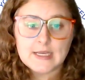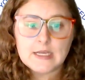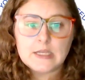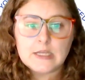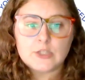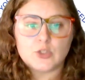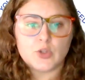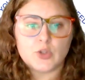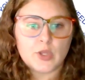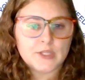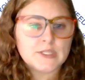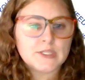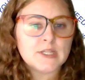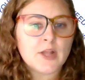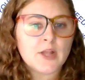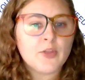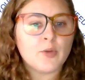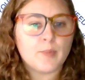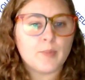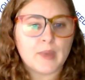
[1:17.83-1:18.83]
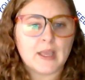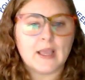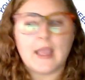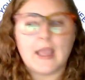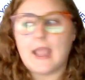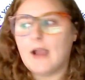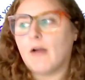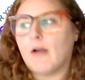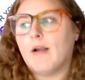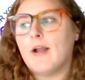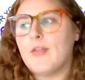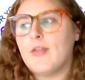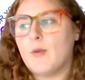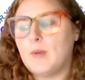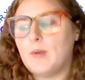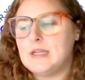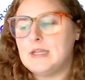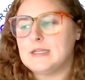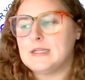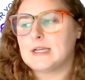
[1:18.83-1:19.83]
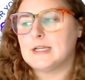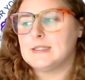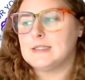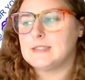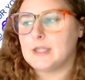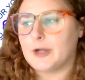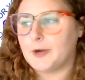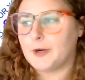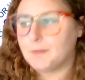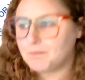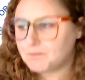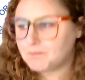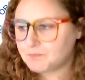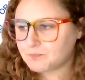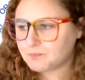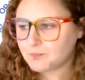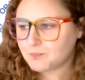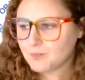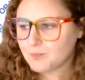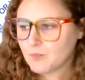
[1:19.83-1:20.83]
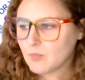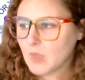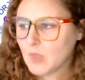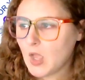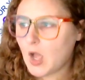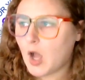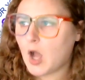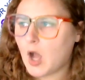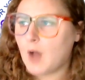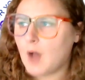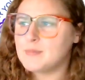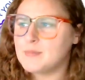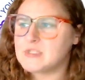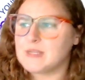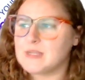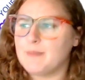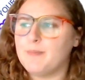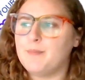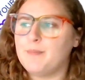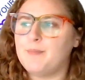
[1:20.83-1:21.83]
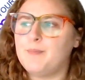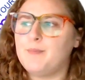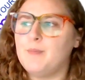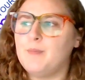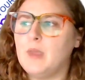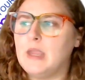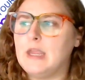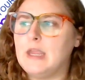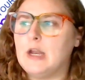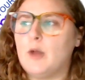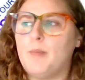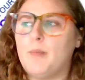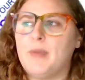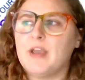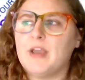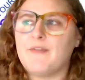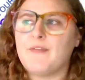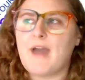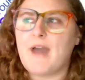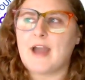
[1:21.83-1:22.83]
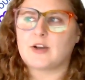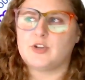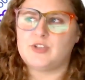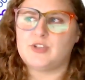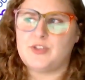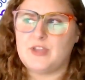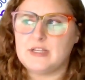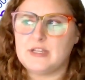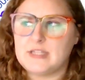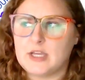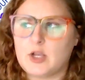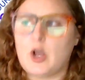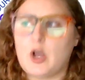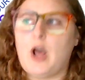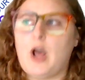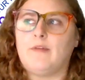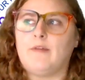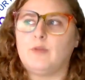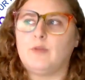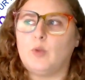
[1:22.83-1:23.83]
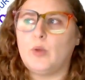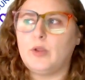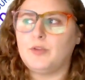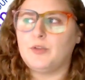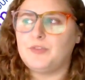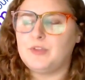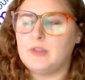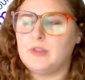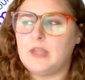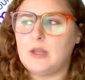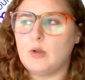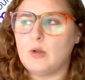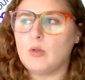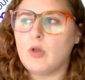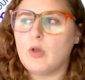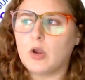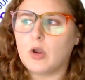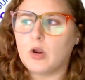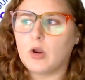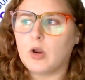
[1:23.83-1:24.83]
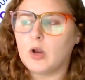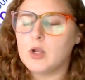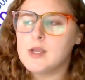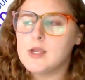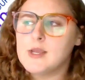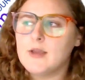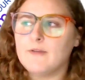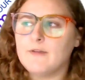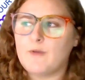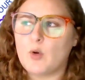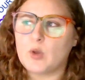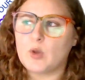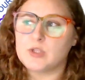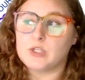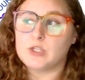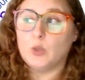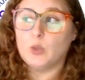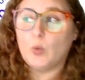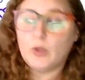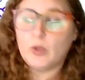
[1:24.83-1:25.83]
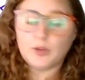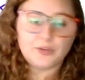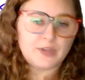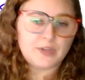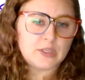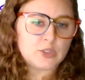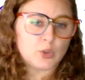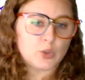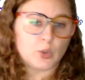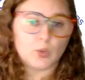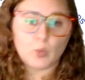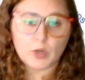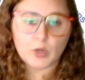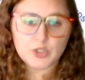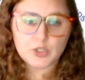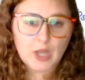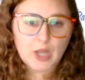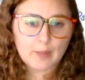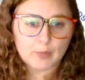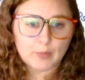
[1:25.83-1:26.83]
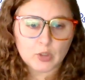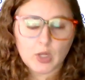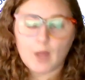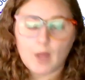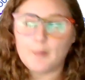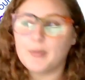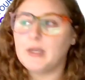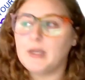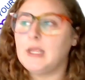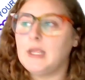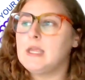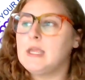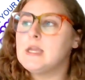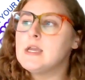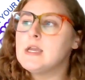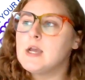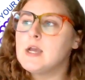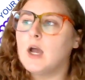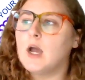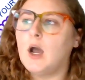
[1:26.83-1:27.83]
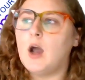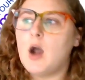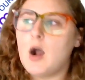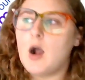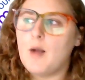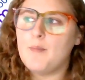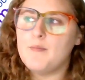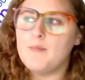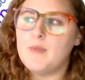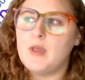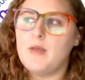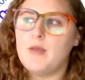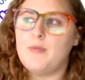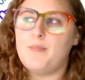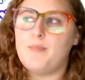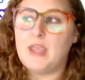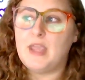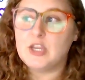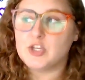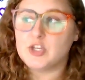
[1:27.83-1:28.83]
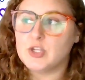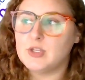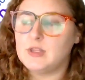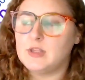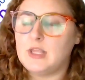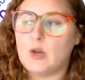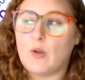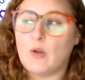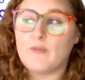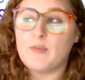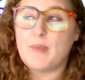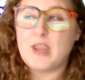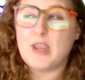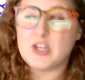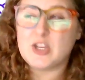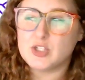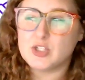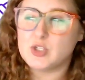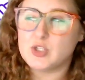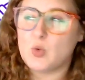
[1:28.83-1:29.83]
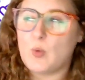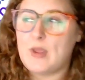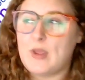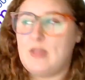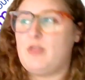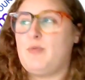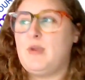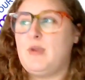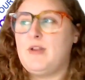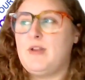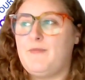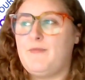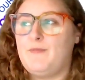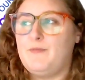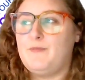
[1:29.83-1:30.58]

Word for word: So that's another big area that we need to consider. Um, some you know big factors that they tick off loyalty they no longer focus on loyalty toward one job or company um, patient they don't have the patience to wait three to